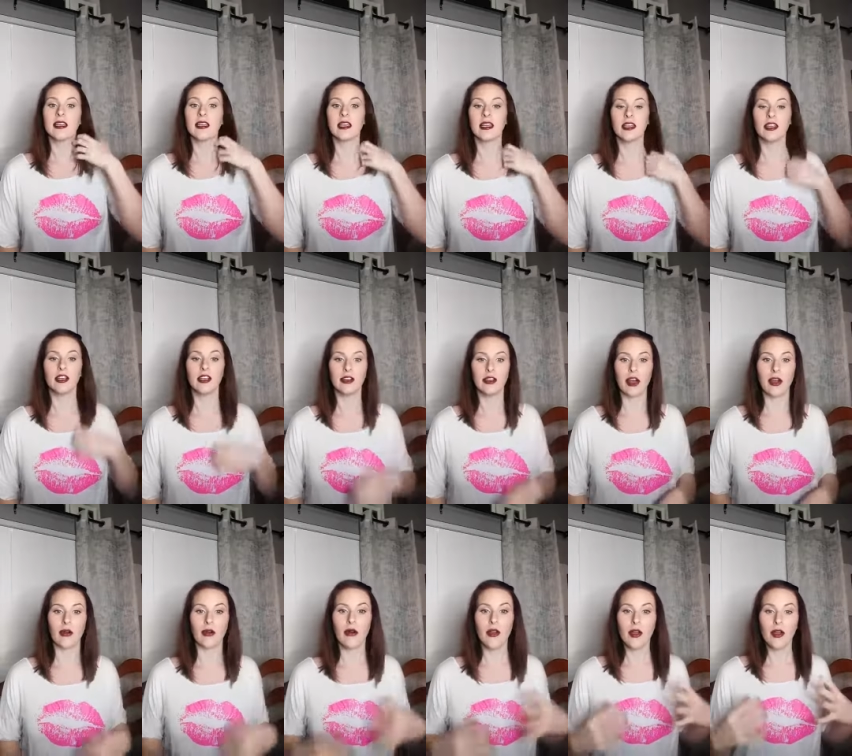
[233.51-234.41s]

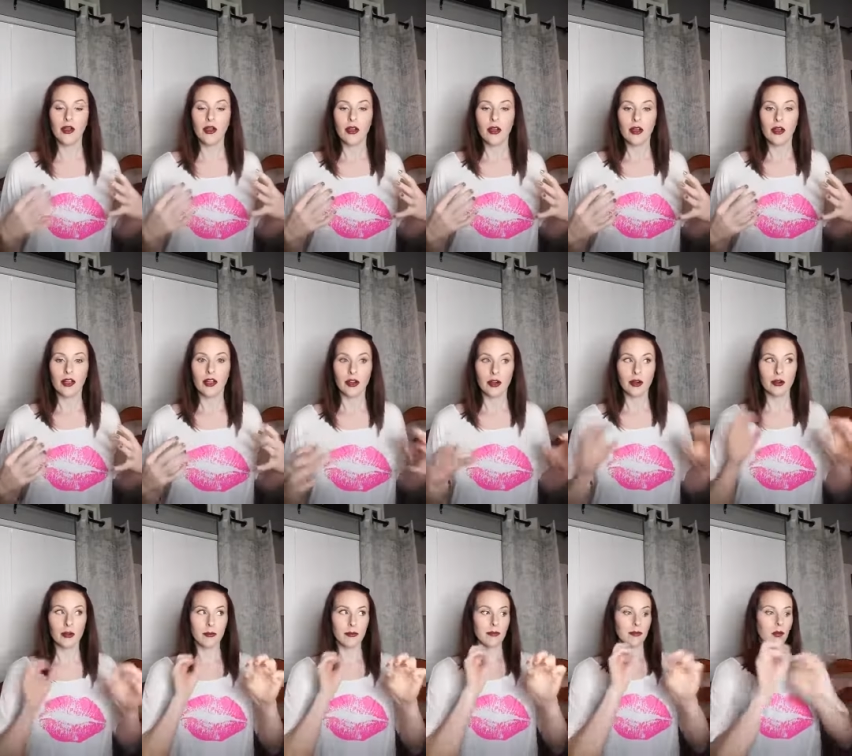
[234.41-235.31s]

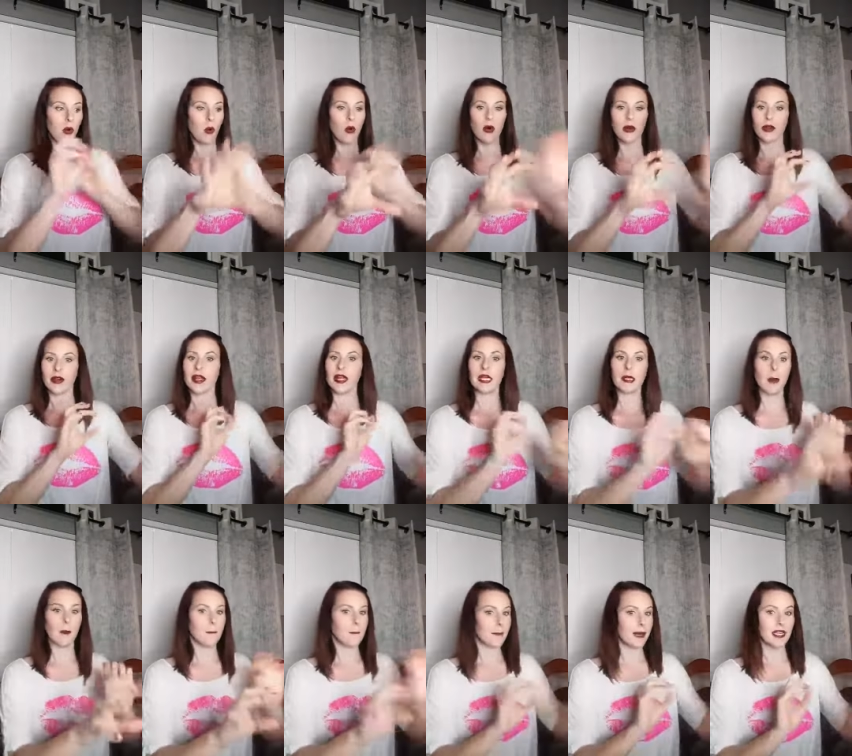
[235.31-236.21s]
you're ordering
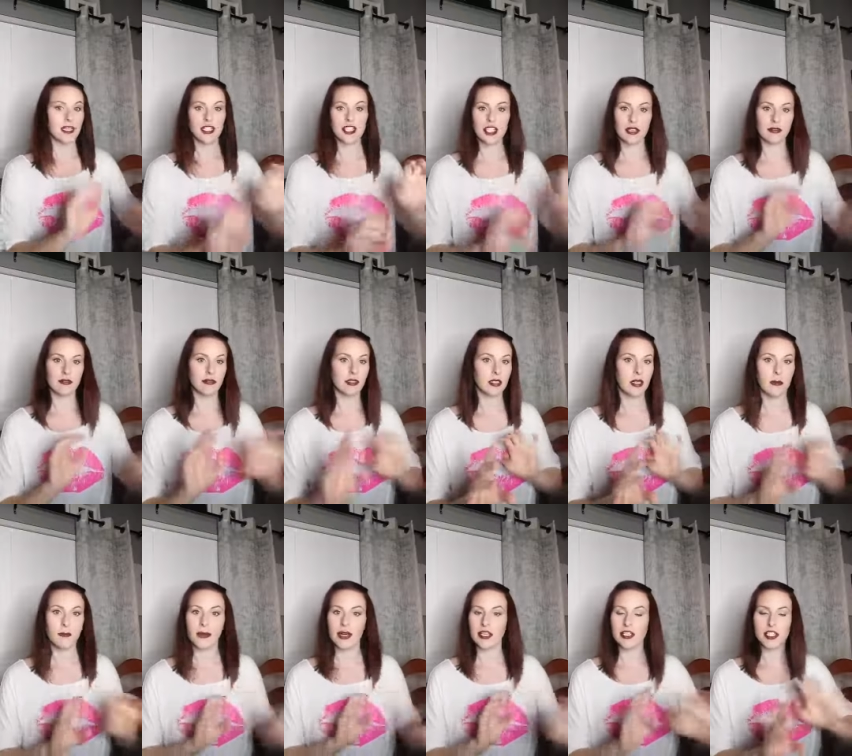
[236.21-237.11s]
a bunch of
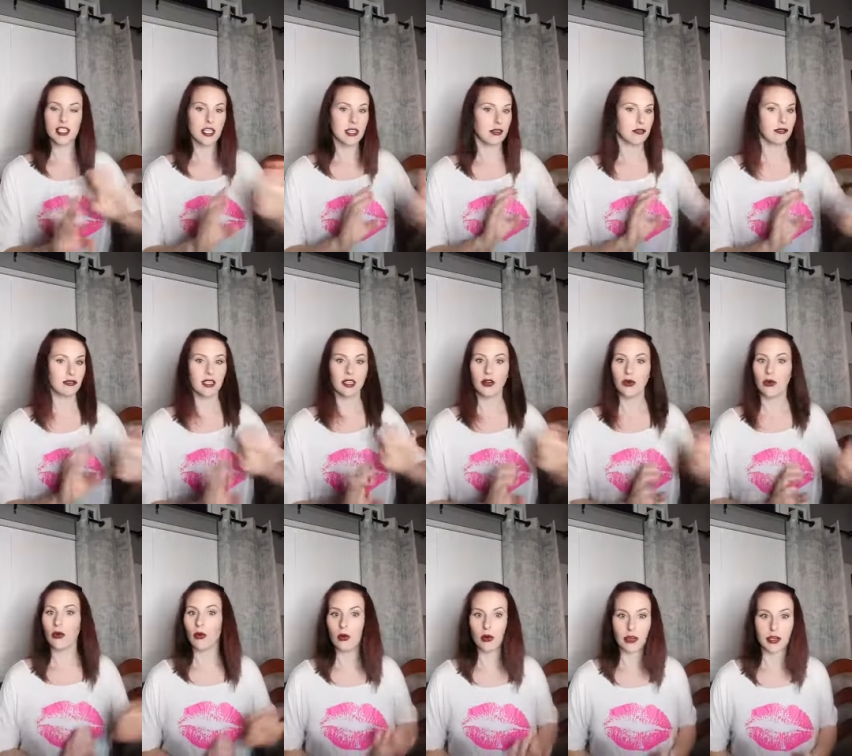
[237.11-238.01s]
little
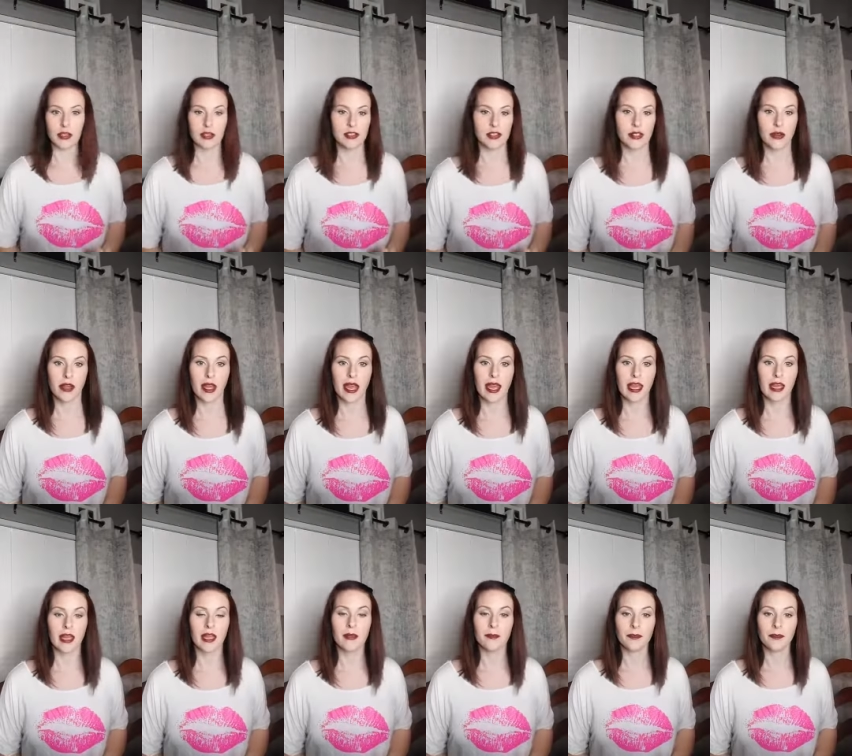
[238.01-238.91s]
orders, okay?